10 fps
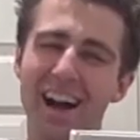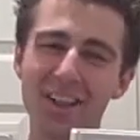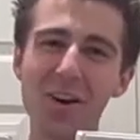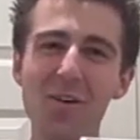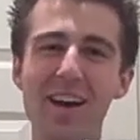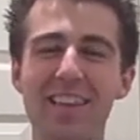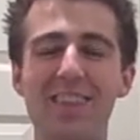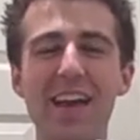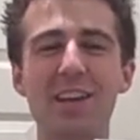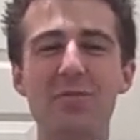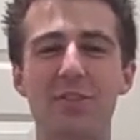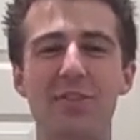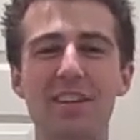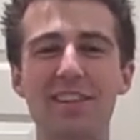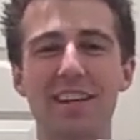Hello, and thank you for
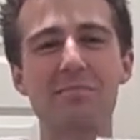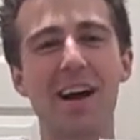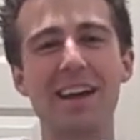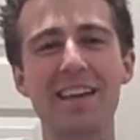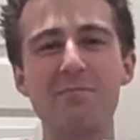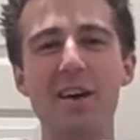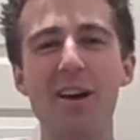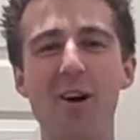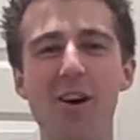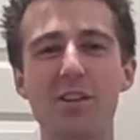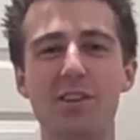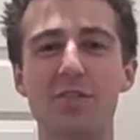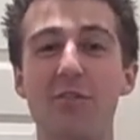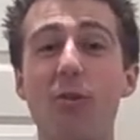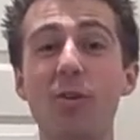visiting my eBay
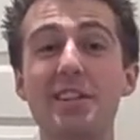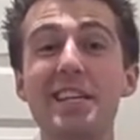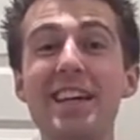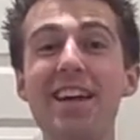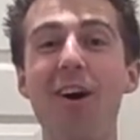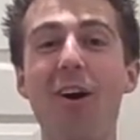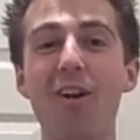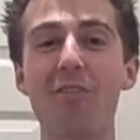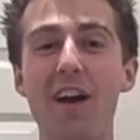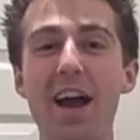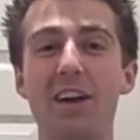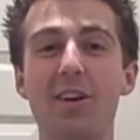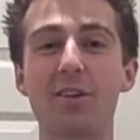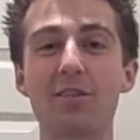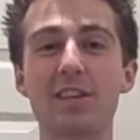auction for T. Harv
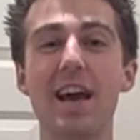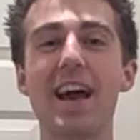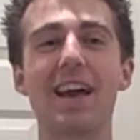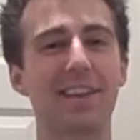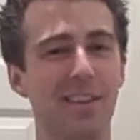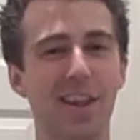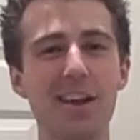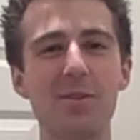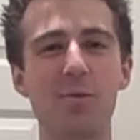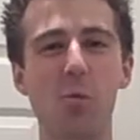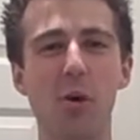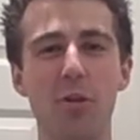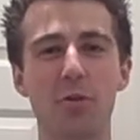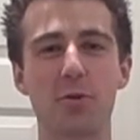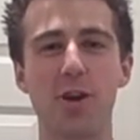Eker's Enlightened
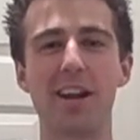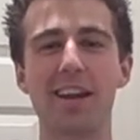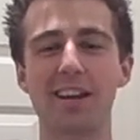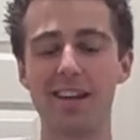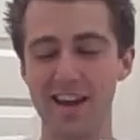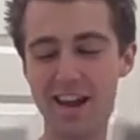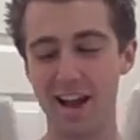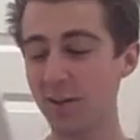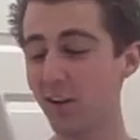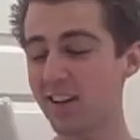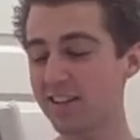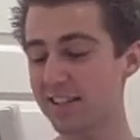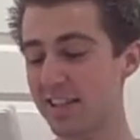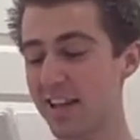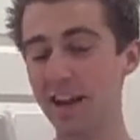Wealth Training. Now, you're going to
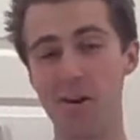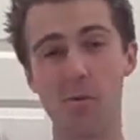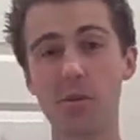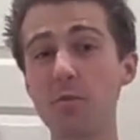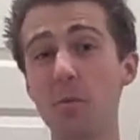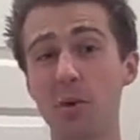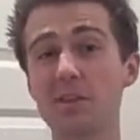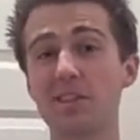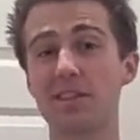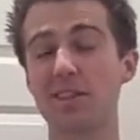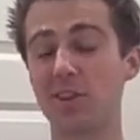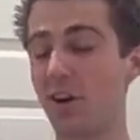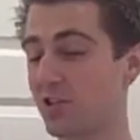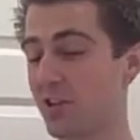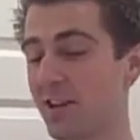see here when you purchase this
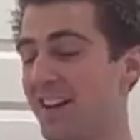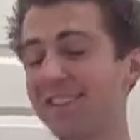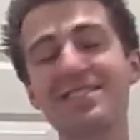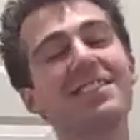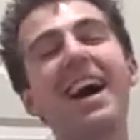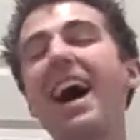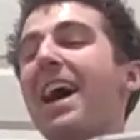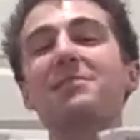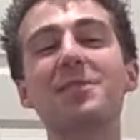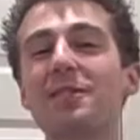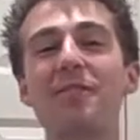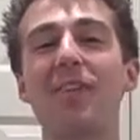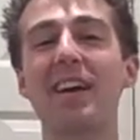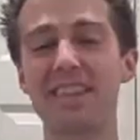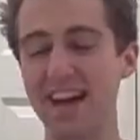auction, it's absolutely
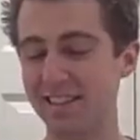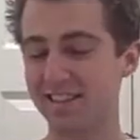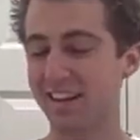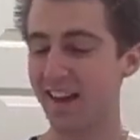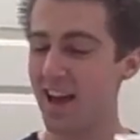fantastic.